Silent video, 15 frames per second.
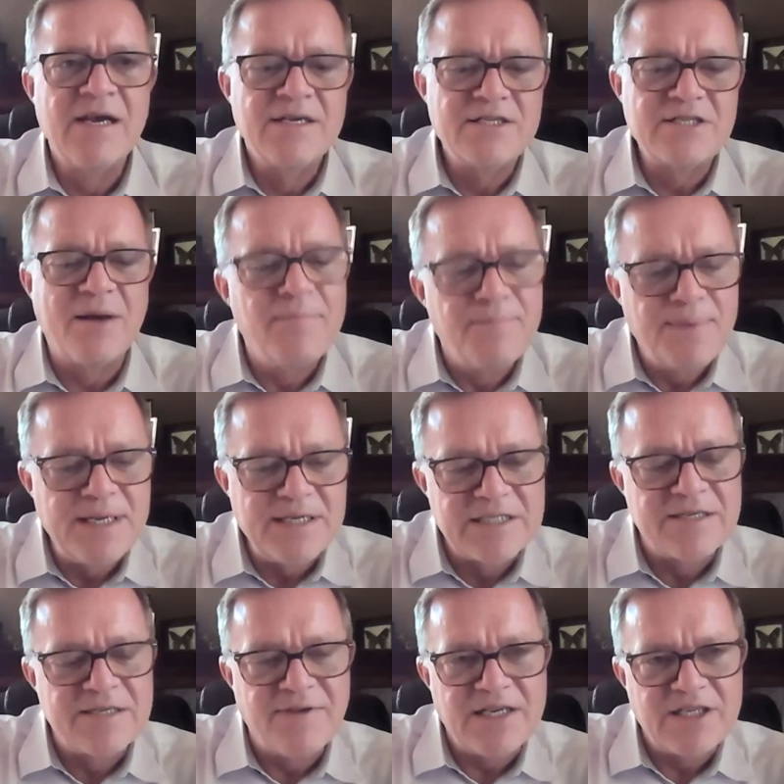some
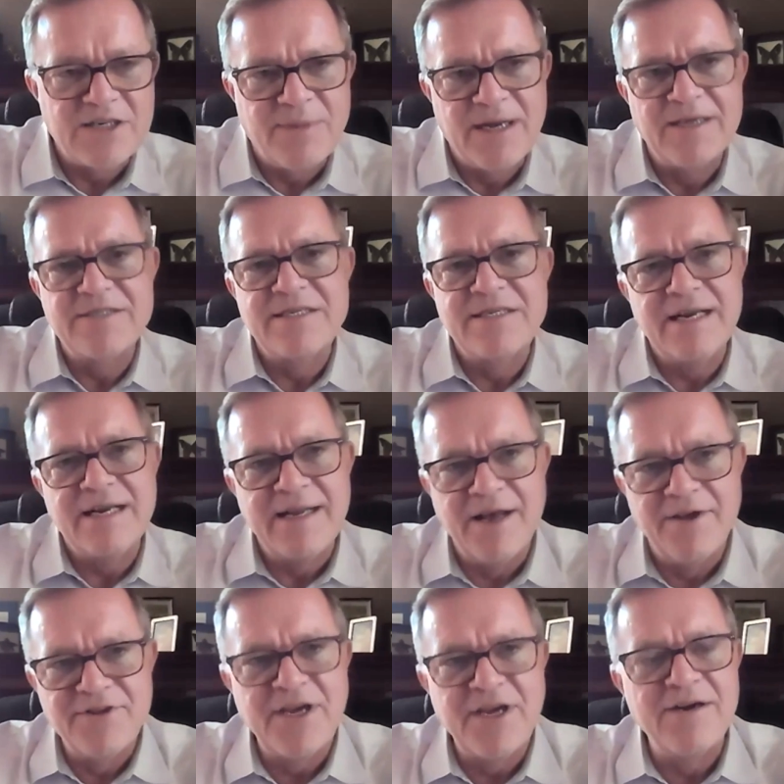pieces of HMIS data and
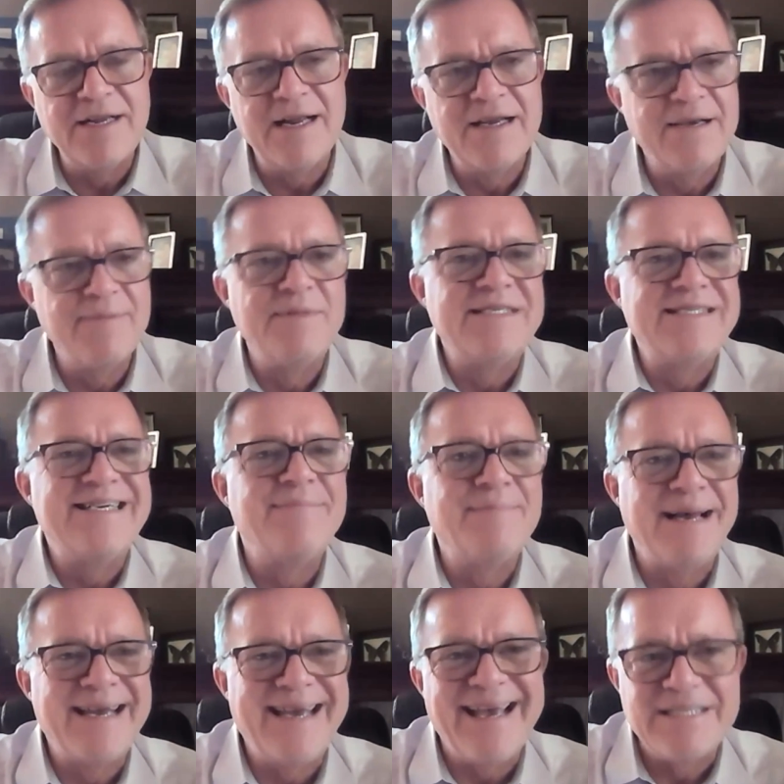healthcare data can be seen
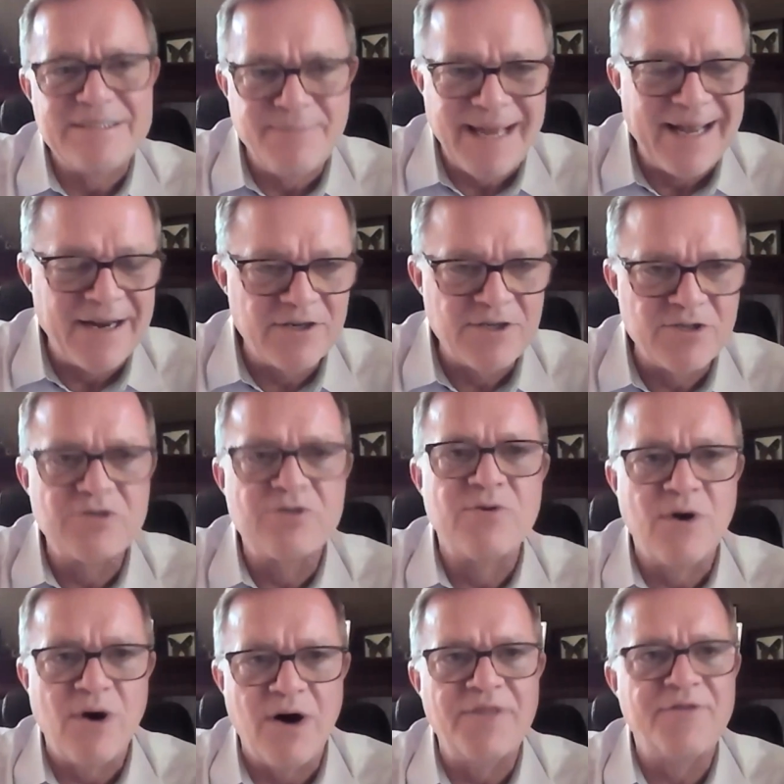by case managers who
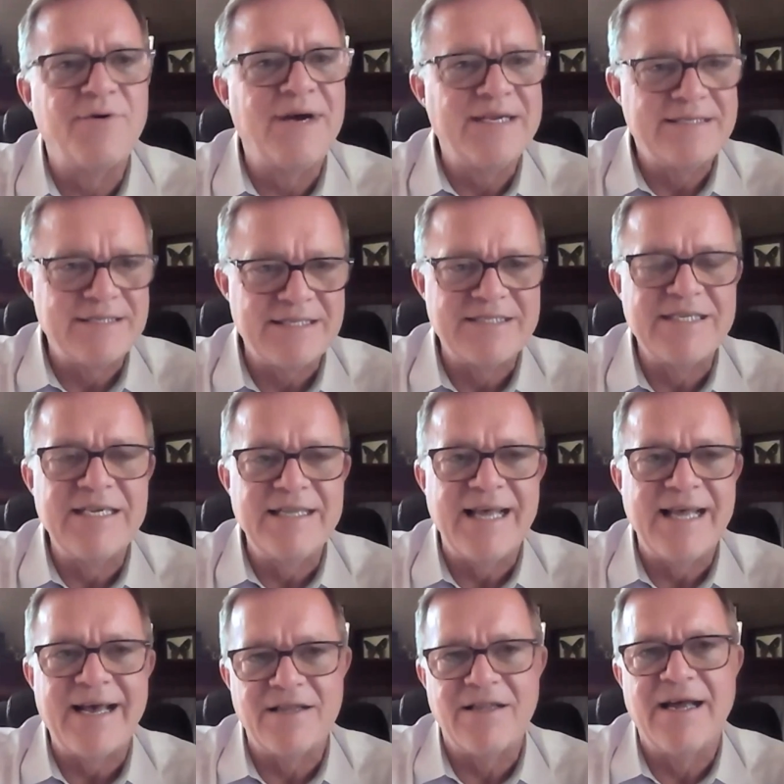are authorized to see
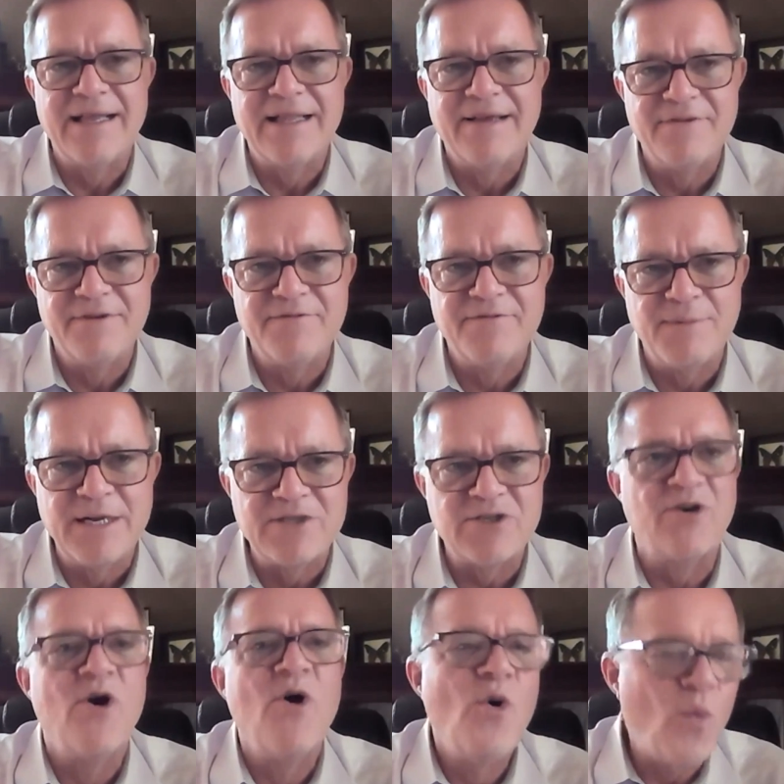that client level
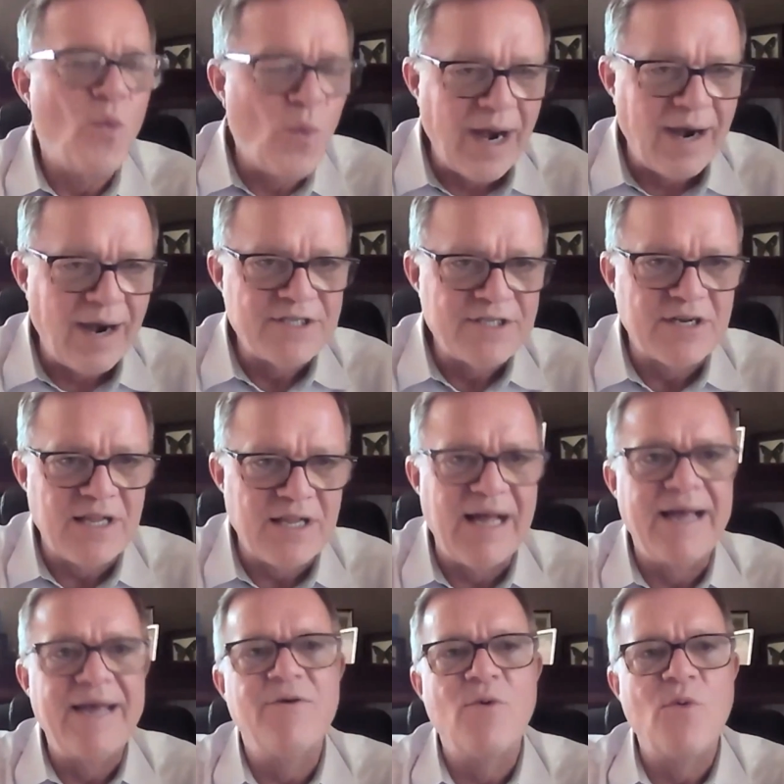information. Where is a
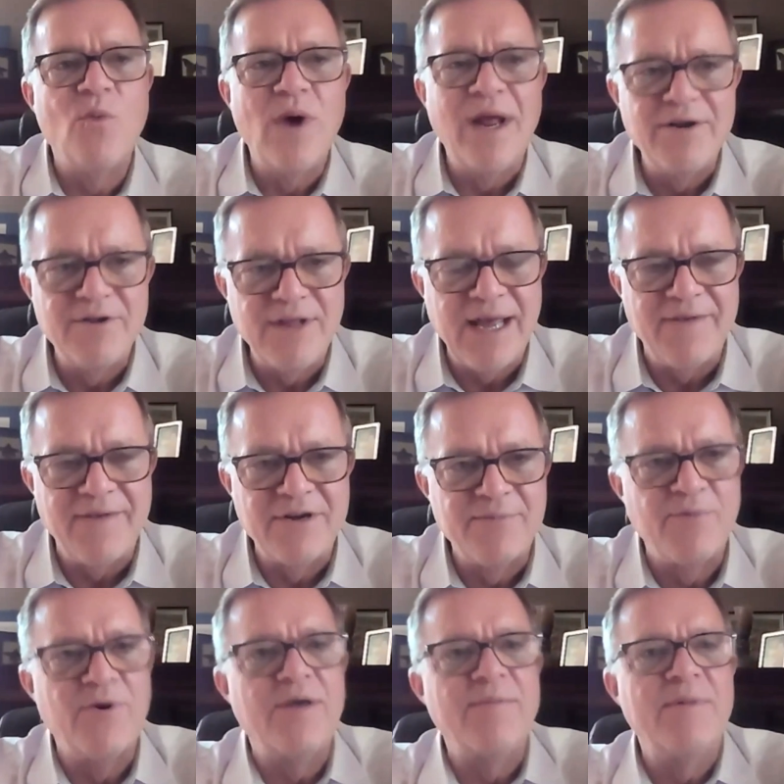client? When do they have an
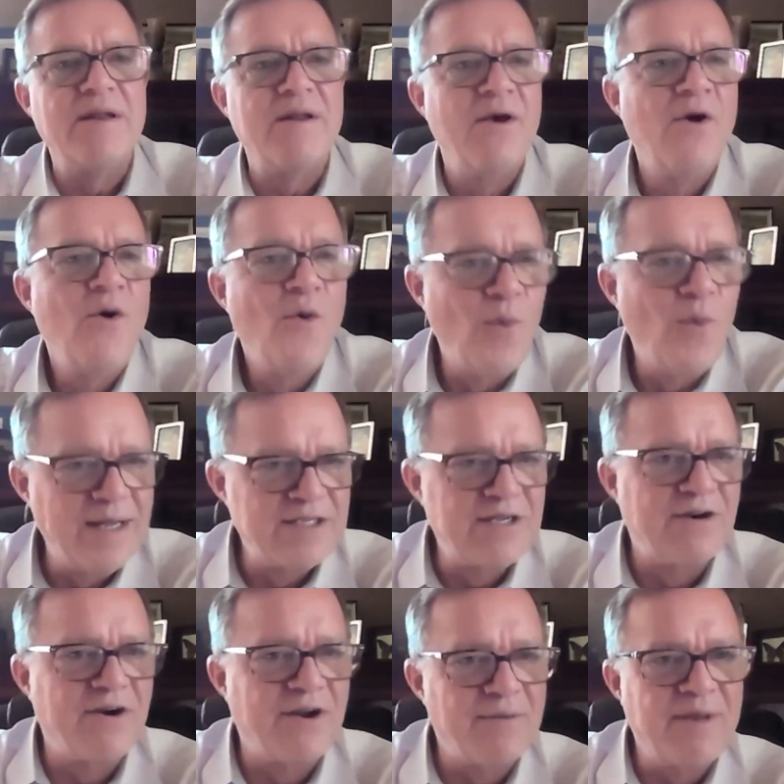appointment? When's
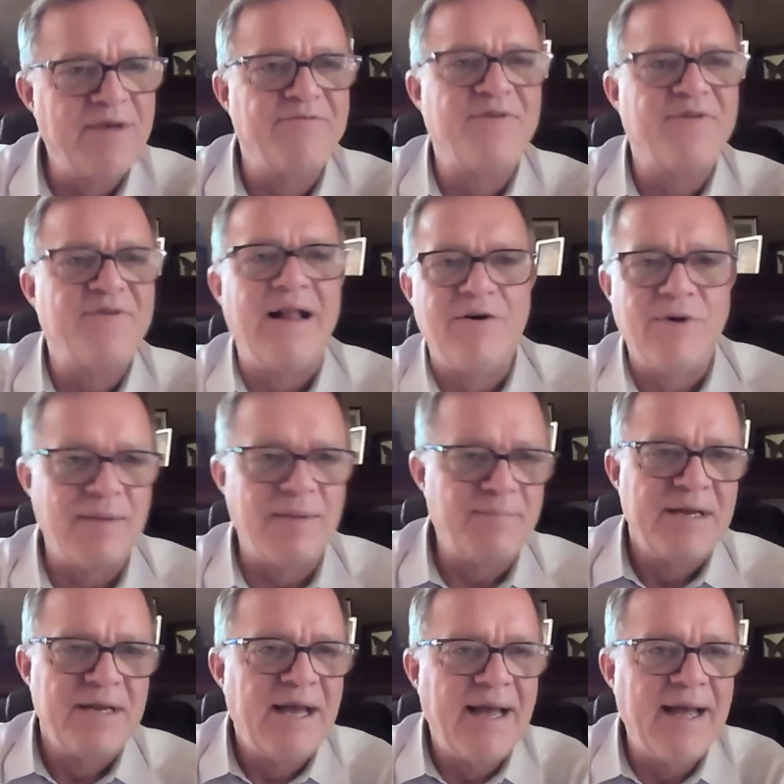there going to be a follow-up,
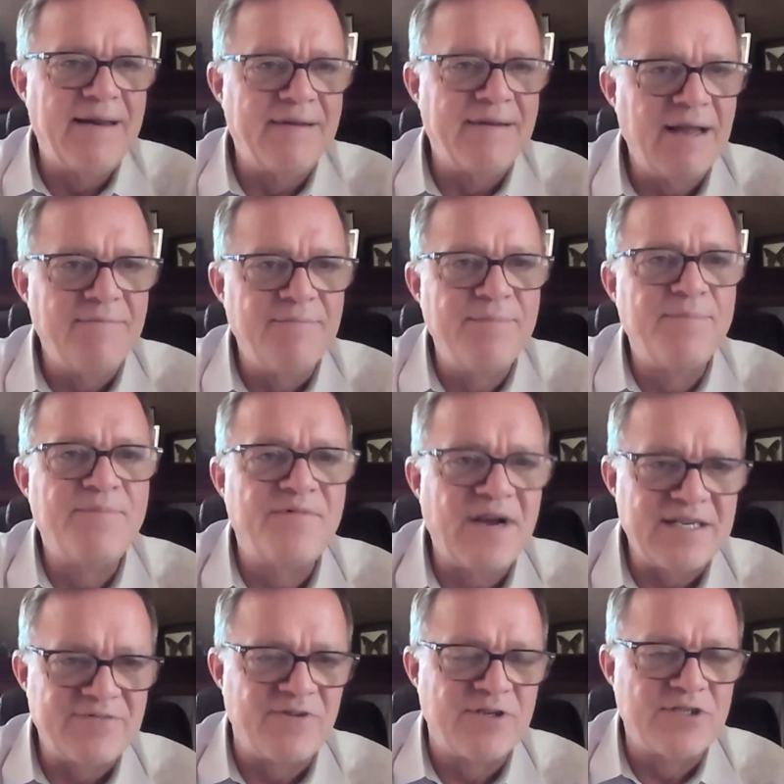and
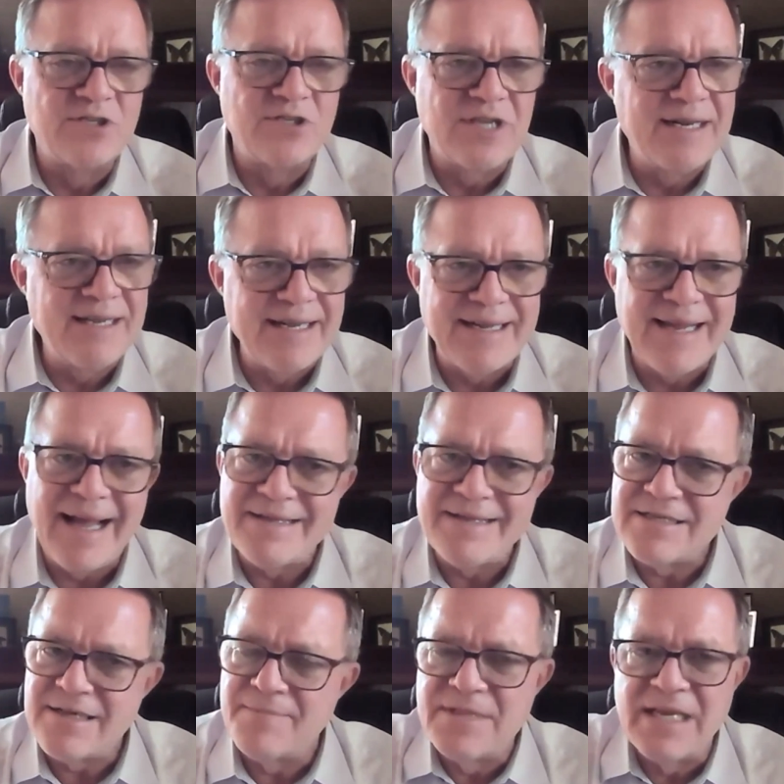vice versa. So I think
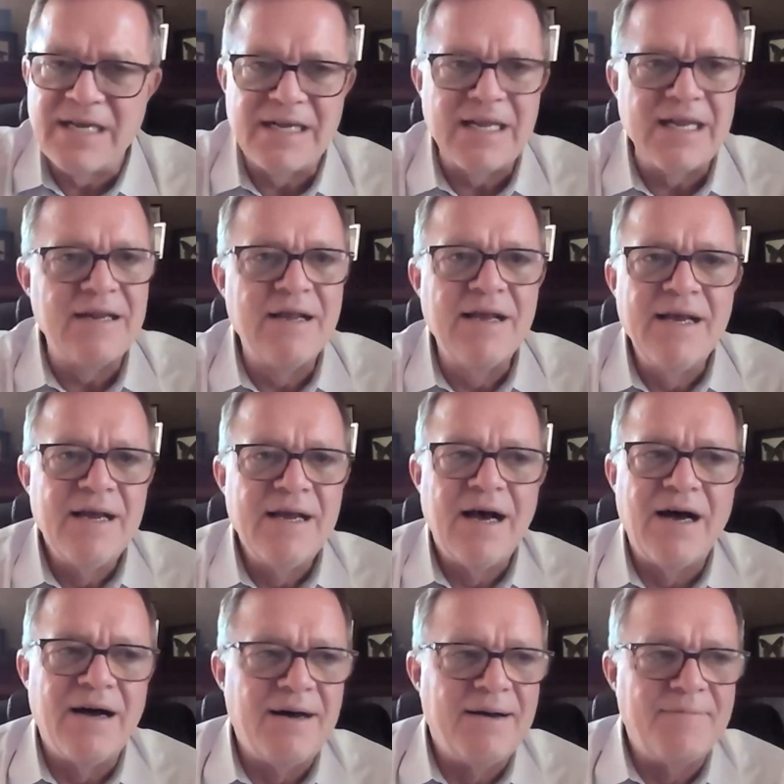that's something that
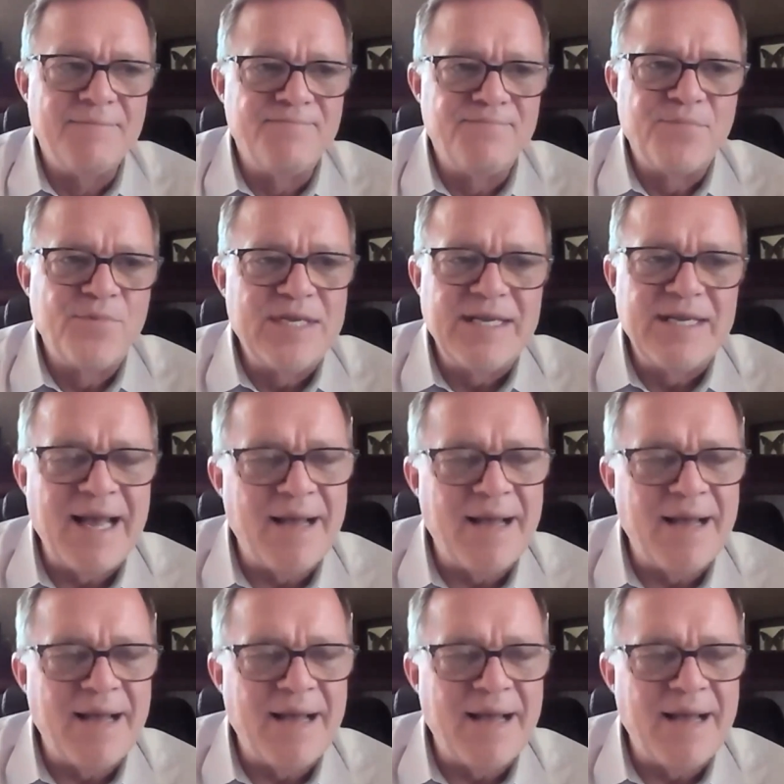we